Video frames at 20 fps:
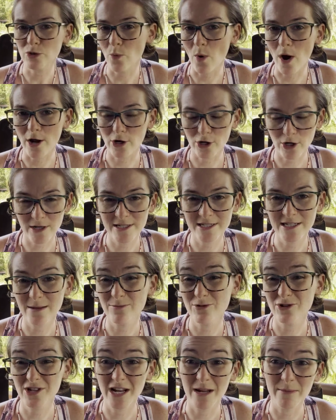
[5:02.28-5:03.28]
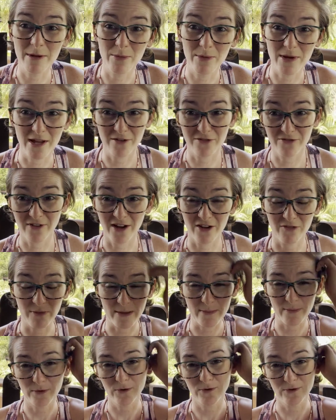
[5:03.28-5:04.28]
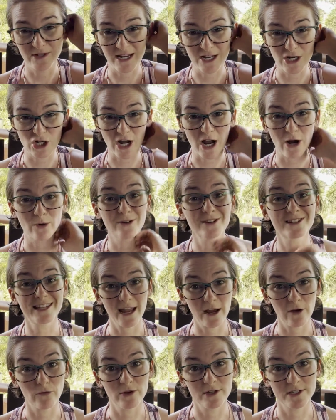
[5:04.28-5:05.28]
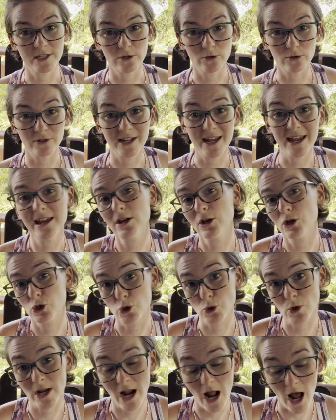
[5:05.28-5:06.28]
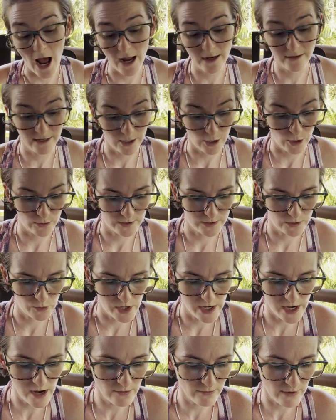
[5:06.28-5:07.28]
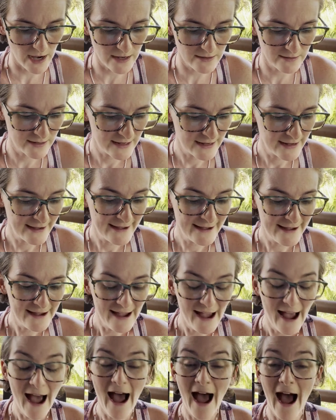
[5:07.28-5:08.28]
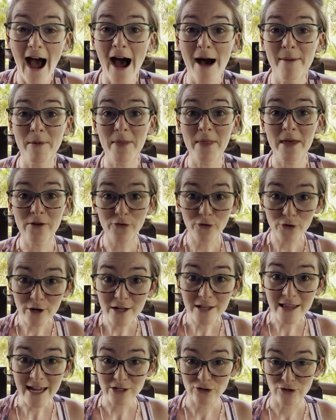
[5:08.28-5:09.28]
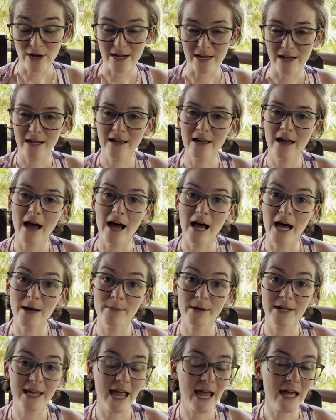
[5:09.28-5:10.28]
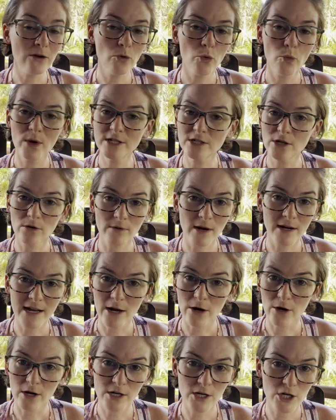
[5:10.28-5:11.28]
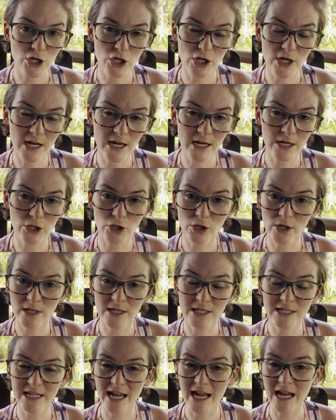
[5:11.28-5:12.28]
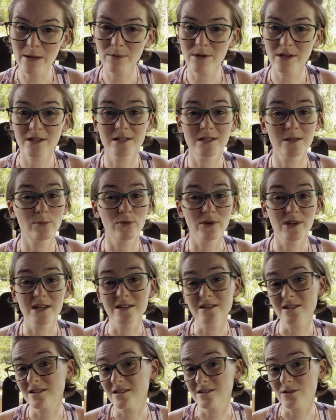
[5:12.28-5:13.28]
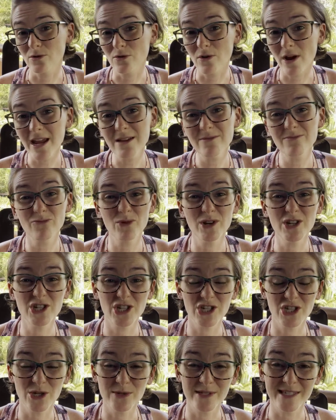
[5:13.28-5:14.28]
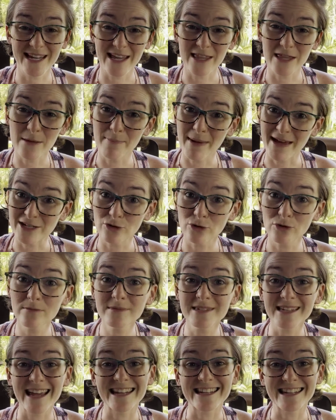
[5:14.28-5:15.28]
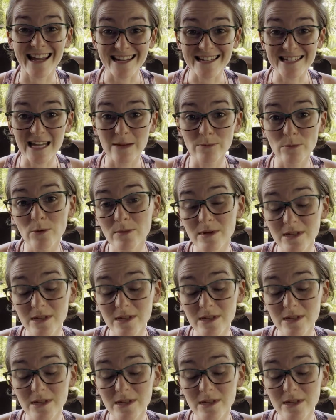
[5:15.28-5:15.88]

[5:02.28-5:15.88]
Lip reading: water consumption. I mean, we have 5 people who take showers every single day because you get hot in Costa Rica, right? And then for electric, again, we don't run air conditioning during the day because the breeze is so great. We just use it in the bedrooms at nighttime when we